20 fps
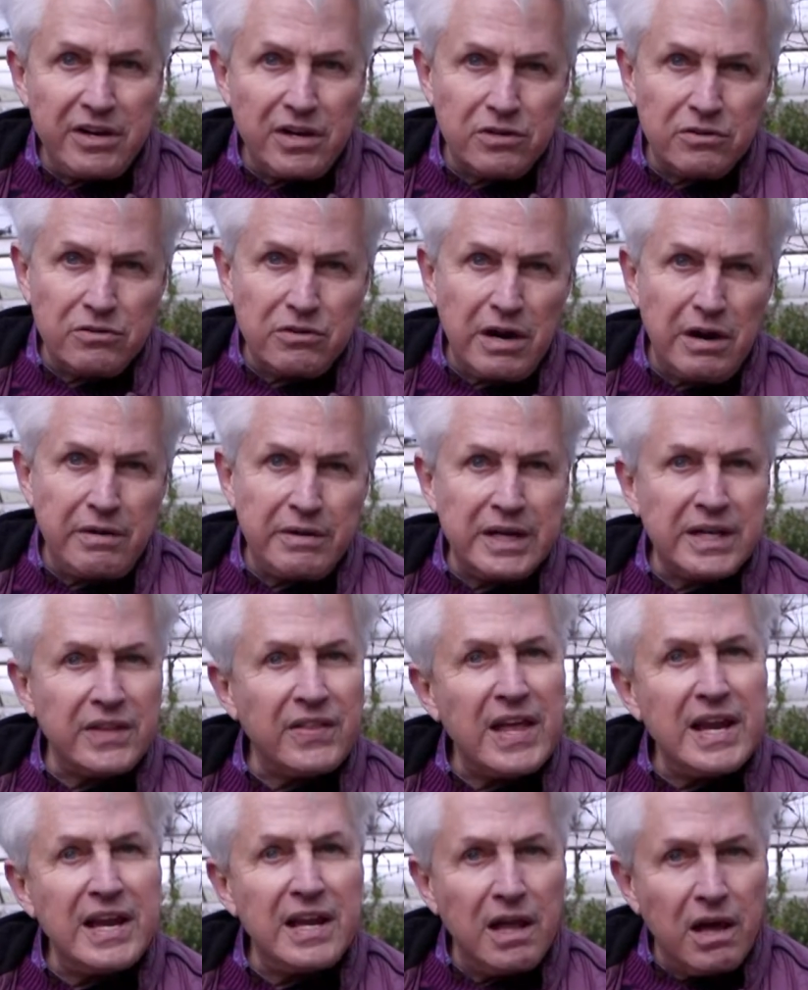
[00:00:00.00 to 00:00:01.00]
on growing, and
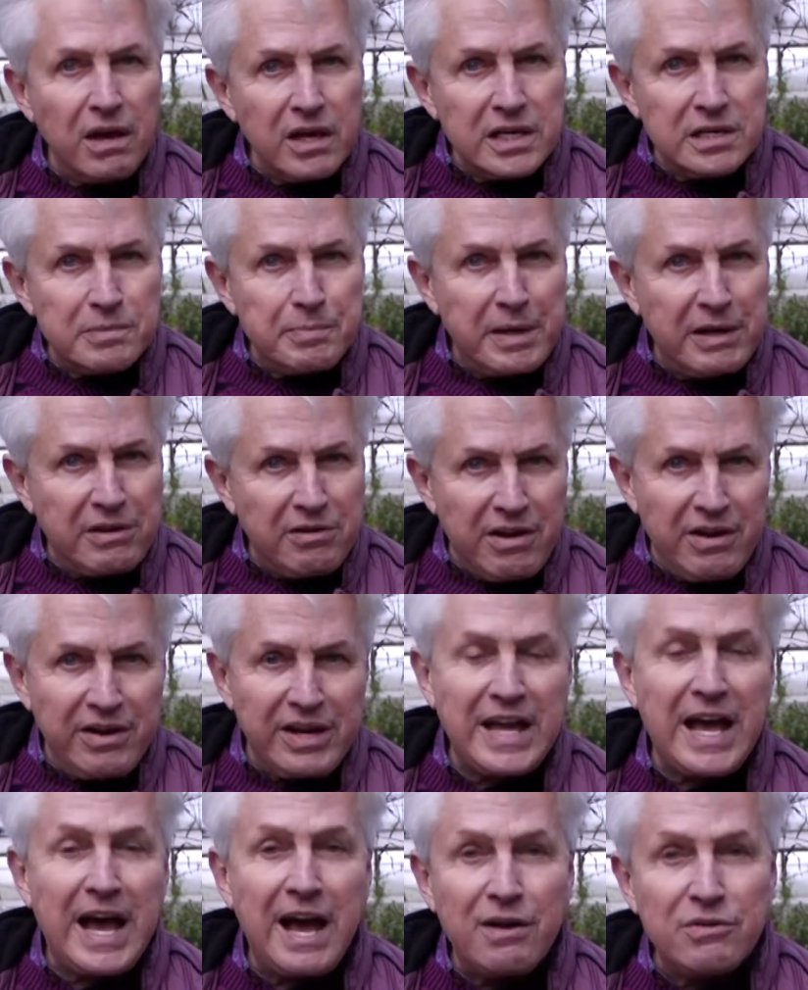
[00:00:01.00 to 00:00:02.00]
they like to be
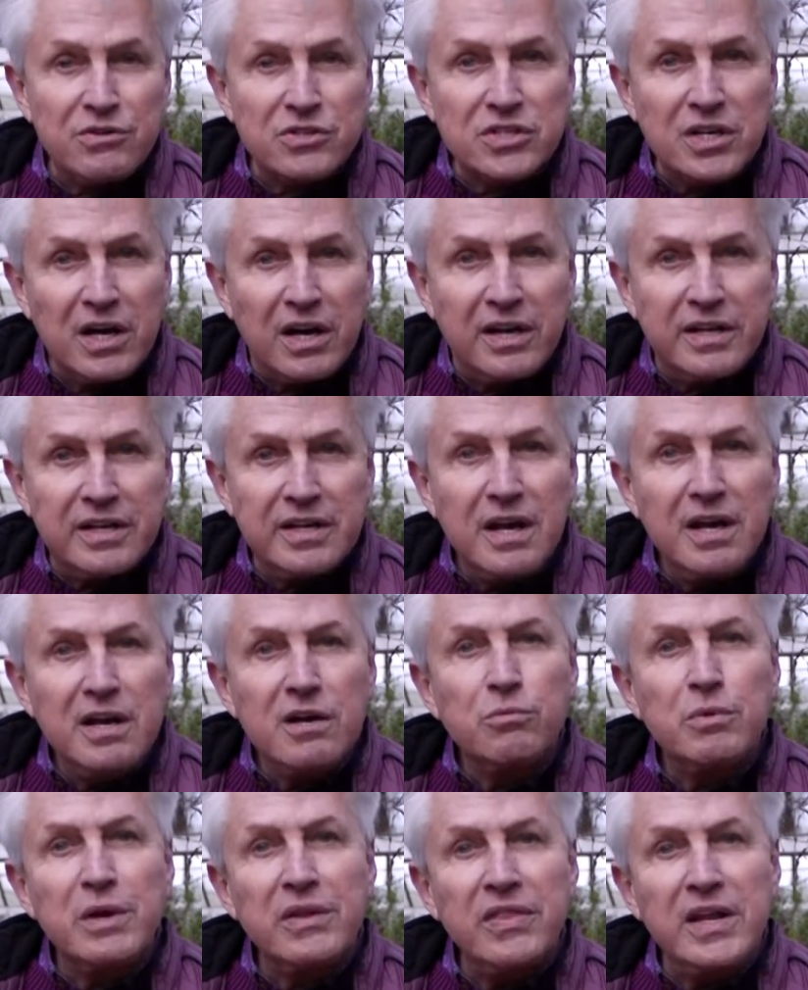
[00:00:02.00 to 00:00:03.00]
growing outside
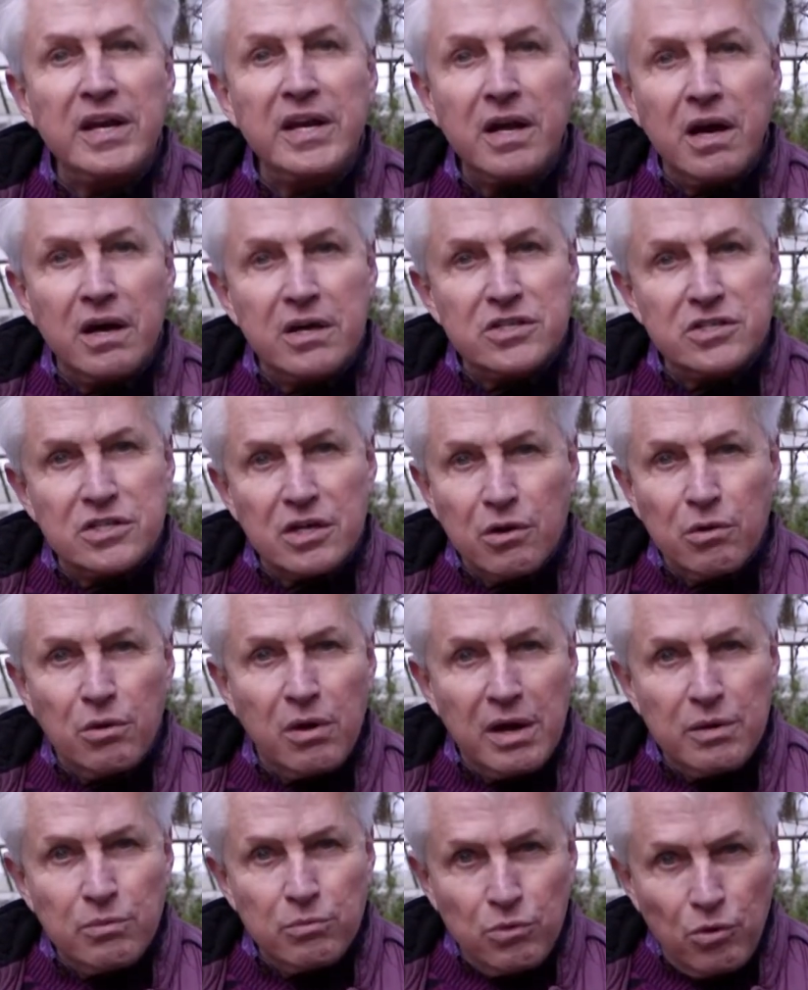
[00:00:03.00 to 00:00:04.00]
when the nights are
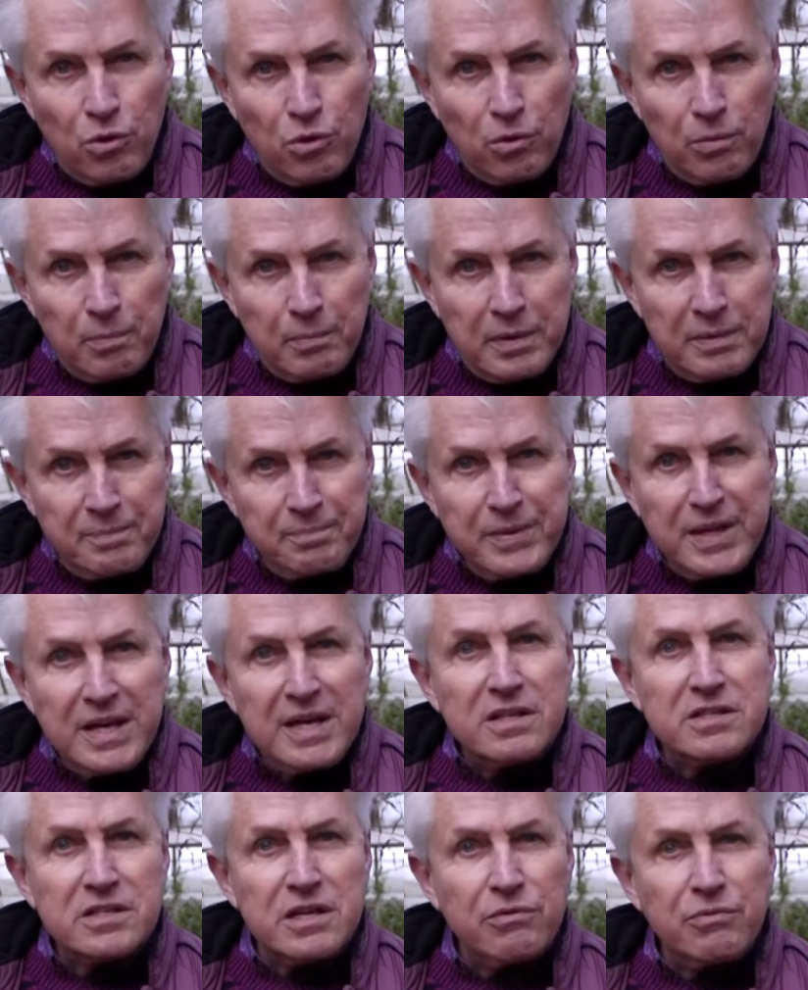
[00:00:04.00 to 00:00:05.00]
quite warm.
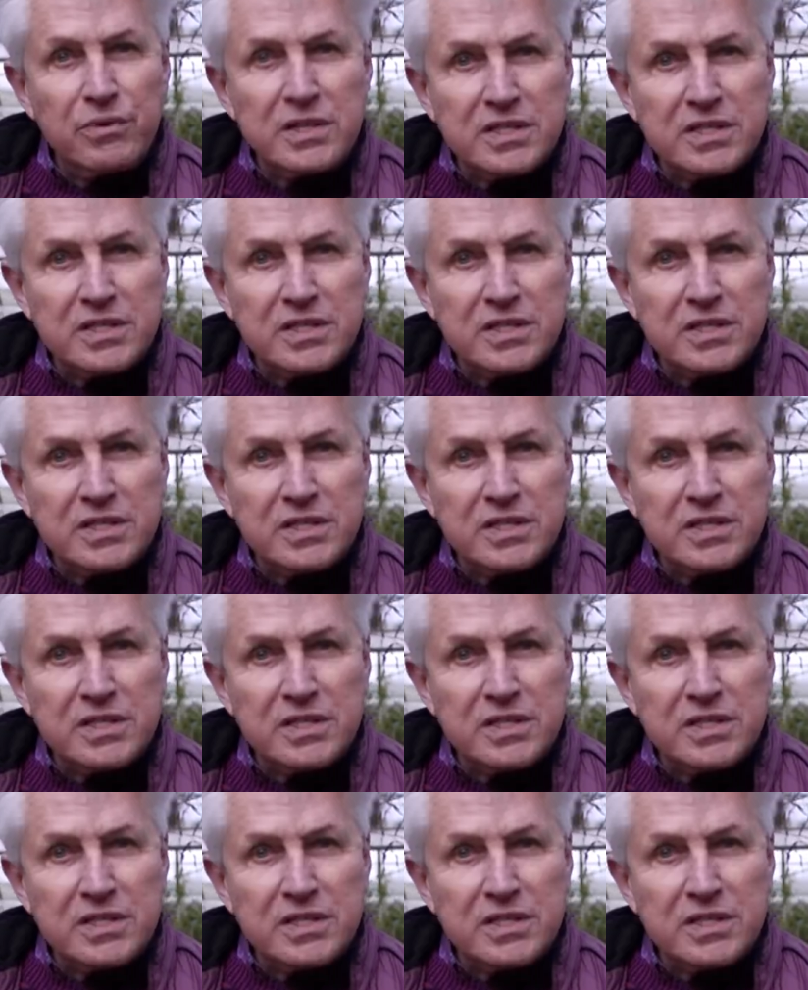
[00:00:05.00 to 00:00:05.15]
So if we